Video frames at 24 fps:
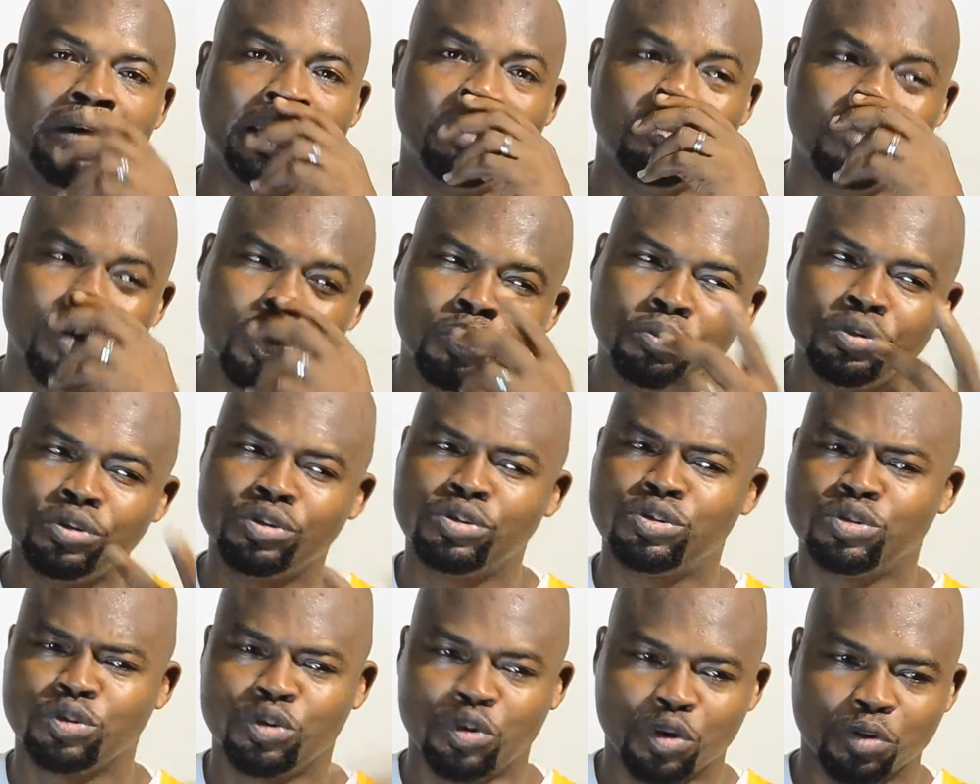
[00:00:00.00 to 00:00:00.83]
My mom
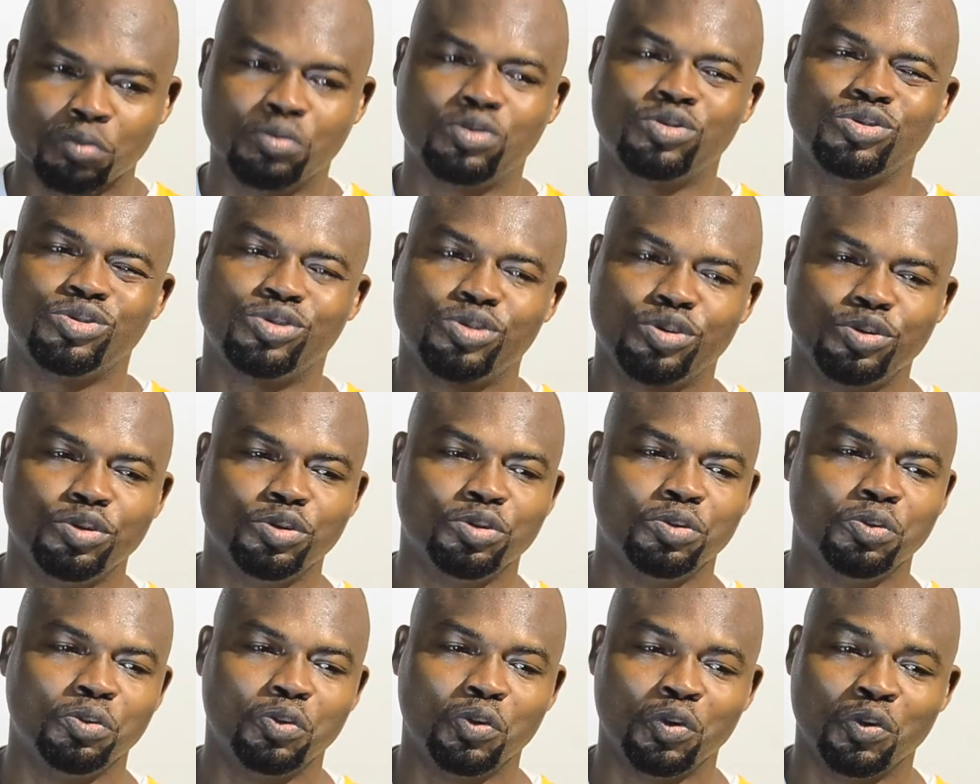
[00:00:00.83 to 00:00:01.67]
used to come to
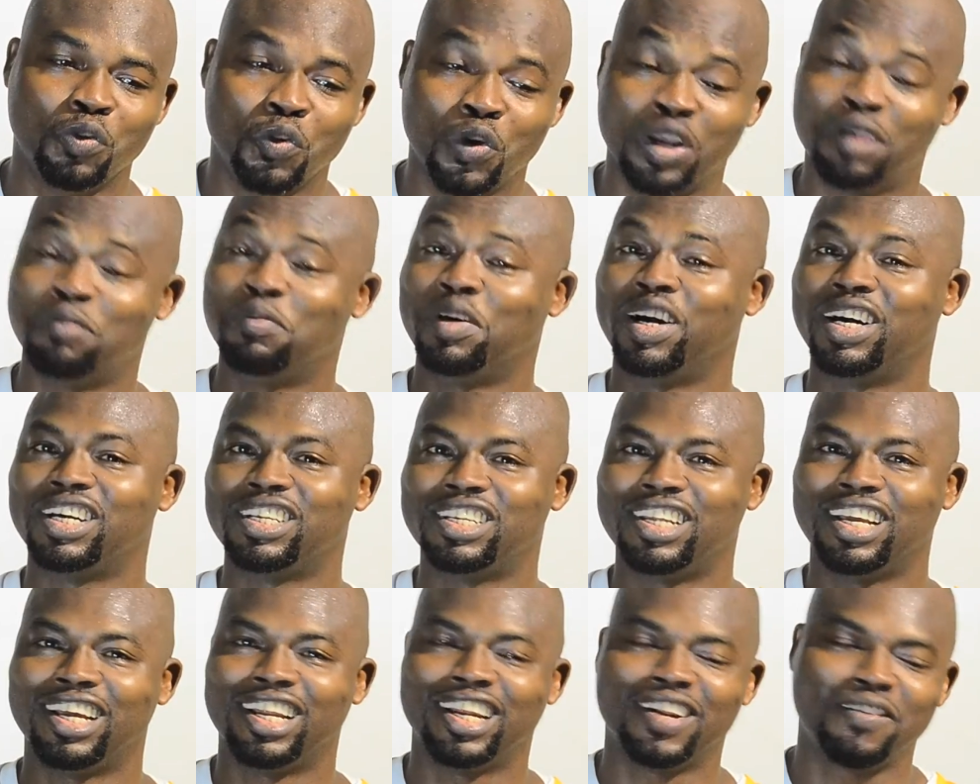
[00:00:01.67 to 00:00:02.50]
school way
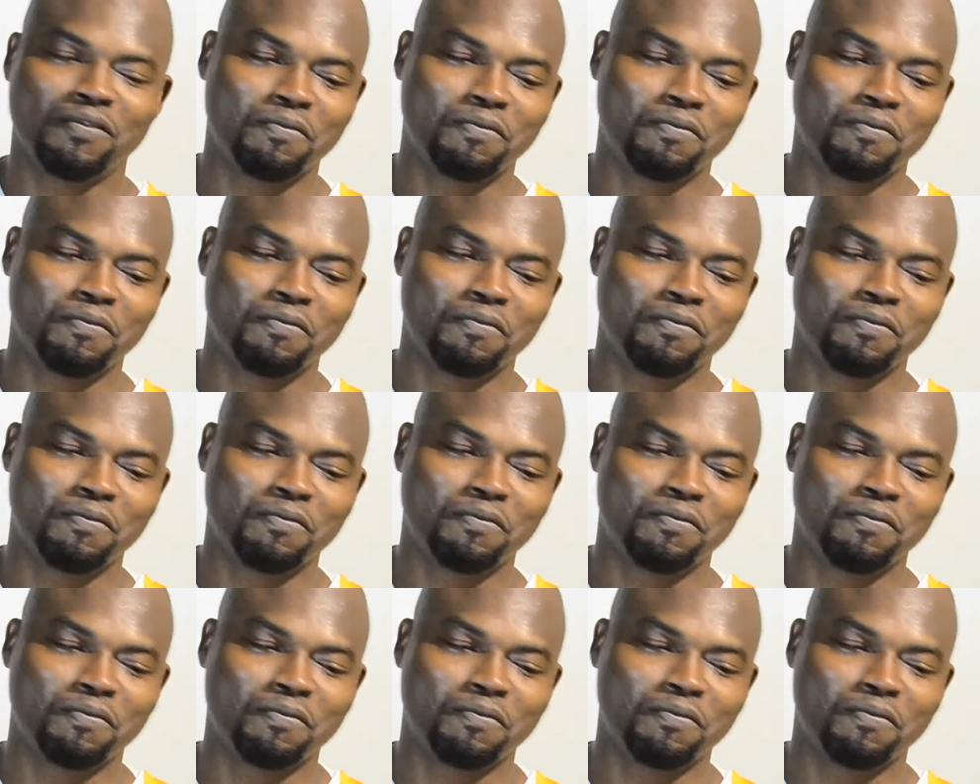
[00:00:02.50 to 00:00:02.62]
back then.